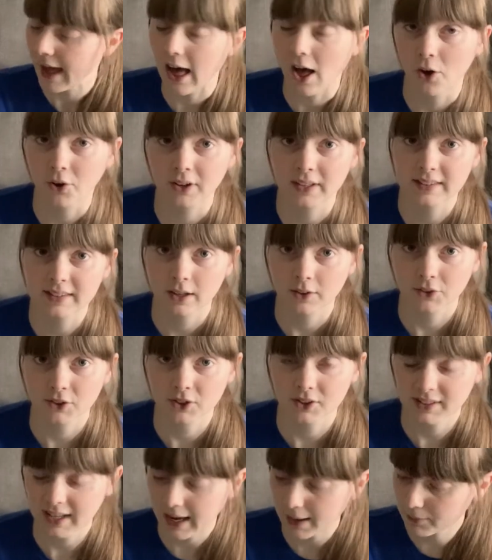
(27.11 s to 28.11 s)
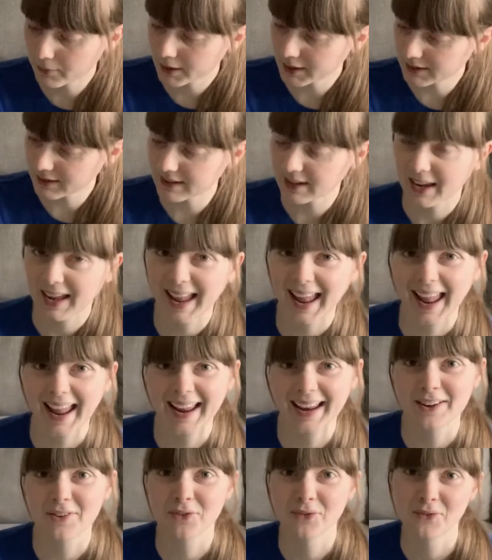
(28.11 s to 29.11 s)
Alka-Seltzer tablets,
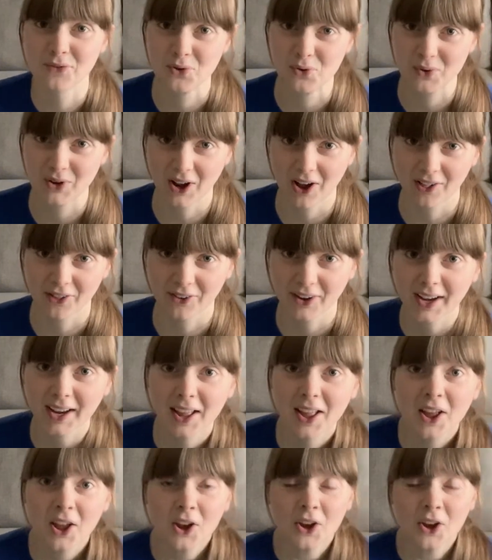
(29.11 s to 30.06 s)
and food coloring.